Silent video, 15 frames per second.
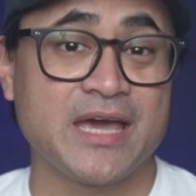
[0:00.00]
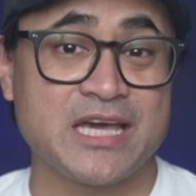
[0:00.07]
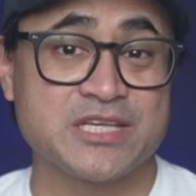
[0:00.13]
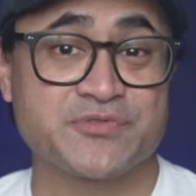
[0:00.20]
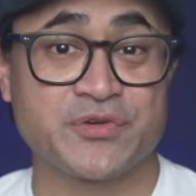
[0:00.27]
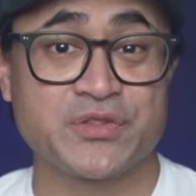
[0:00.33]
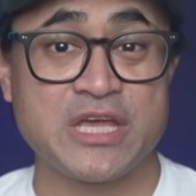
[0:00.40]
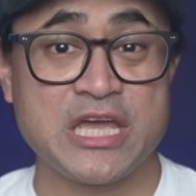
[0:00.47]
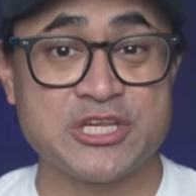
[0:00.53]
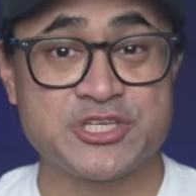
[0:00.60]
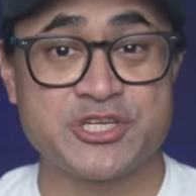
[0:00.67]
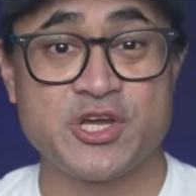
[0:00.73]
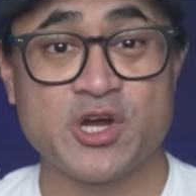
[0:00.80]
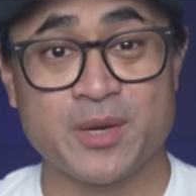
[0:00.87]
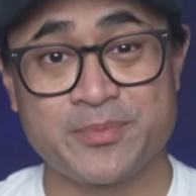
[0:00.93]
As for the
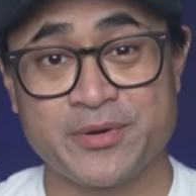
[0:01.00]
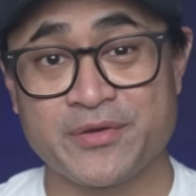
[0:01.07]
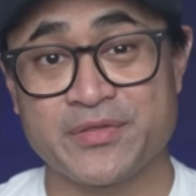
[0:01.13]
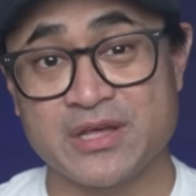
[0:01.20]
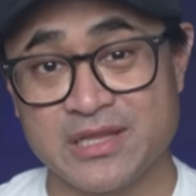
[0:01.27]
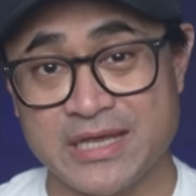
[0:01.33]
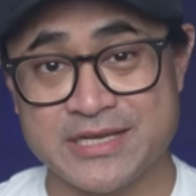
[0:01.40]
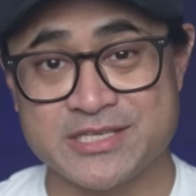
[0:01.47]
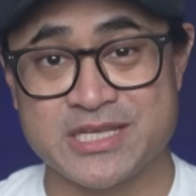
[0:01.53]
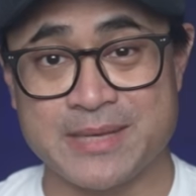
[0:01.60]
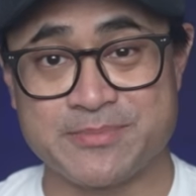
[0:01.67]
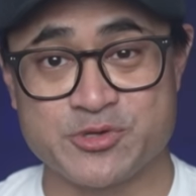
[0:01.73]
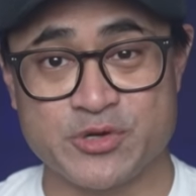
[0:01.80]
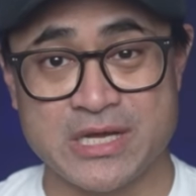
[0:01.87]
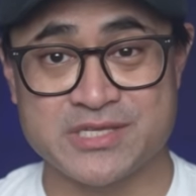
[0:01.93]
HDR per the
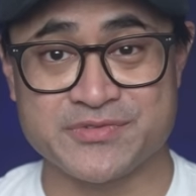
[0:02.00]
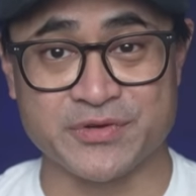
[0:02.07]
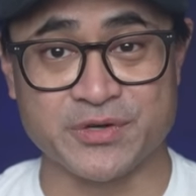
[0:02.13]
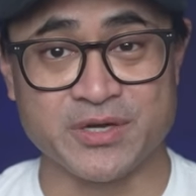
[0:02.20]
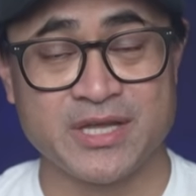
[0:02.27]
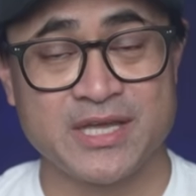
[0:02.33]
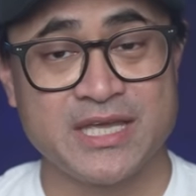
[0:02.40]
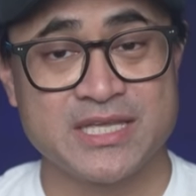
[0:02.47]
Kaleidescape transfer,